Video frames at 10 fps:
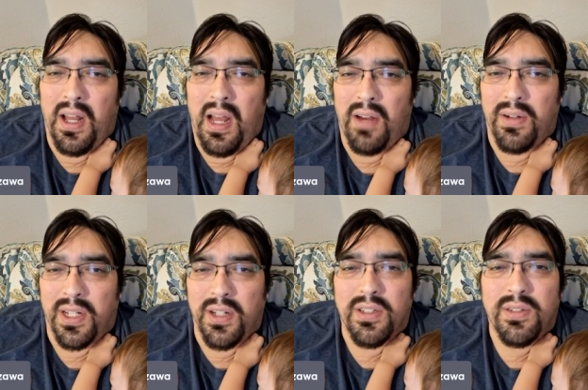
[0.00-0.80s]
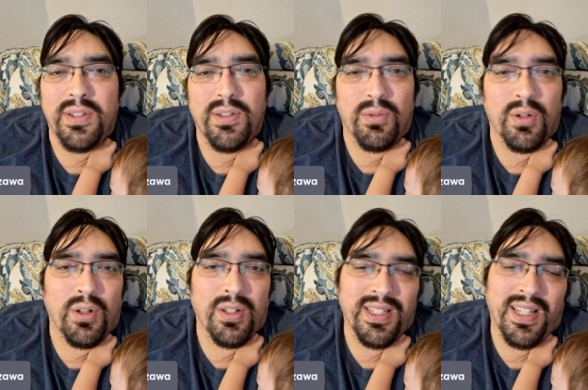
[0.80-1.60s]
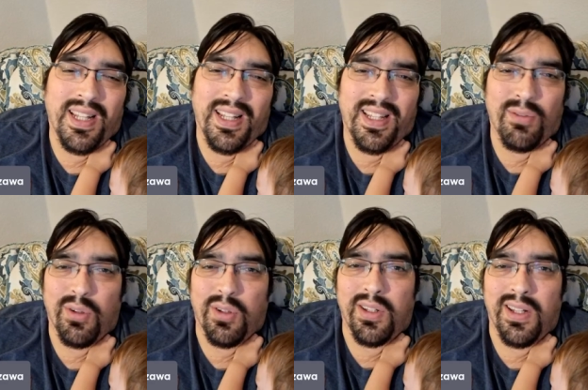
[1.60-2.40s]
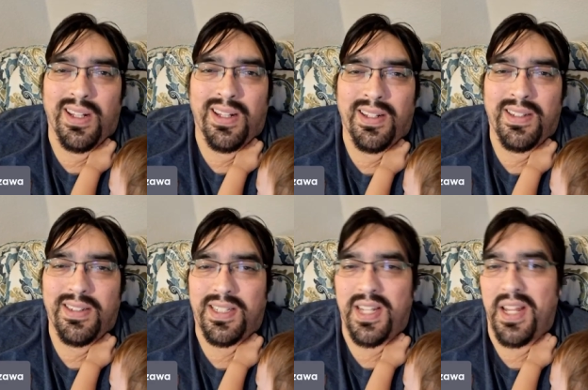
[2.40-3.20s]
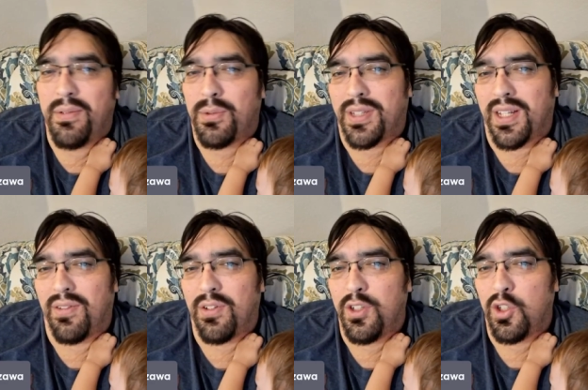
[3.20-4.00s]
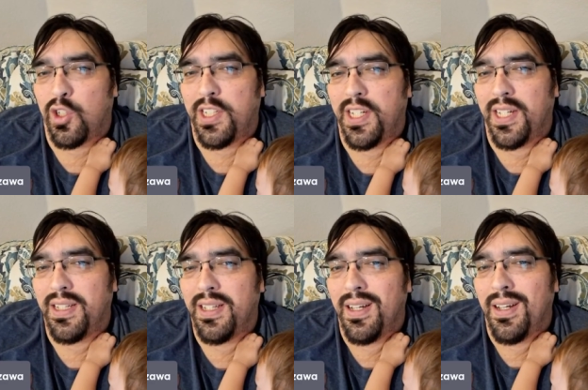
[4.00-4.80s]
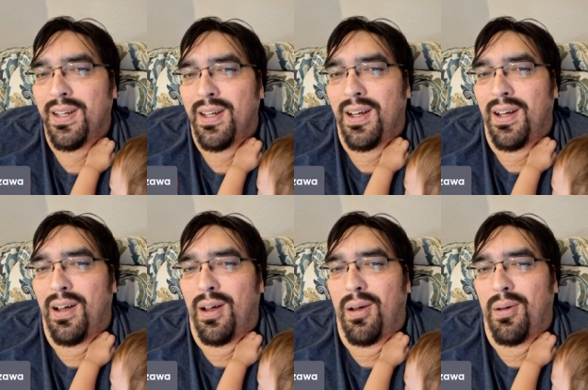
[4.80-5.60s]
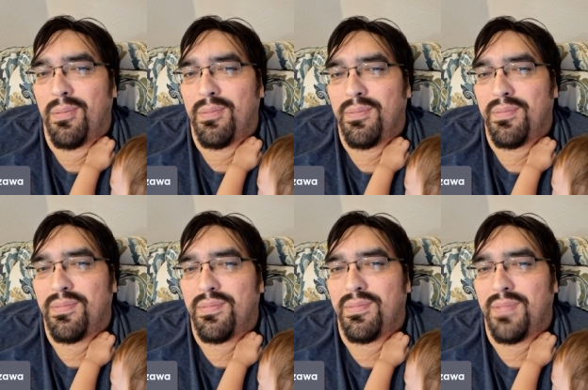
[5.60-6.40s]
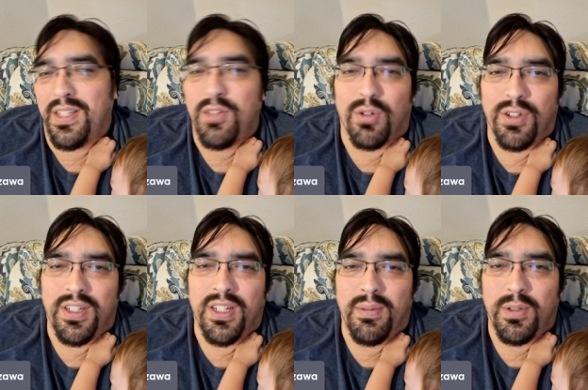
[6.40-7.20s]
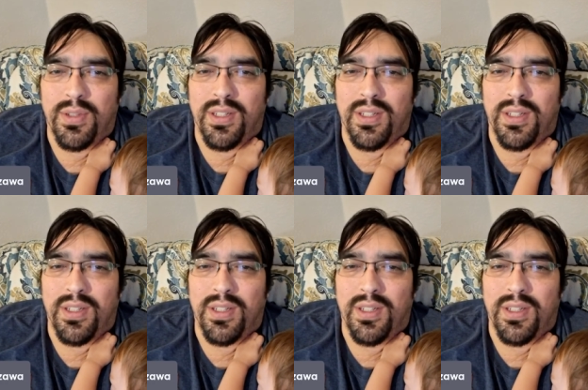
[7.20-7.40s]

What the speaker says: how it goes when you roll and they roll saves with cover usually, and you roll your damage with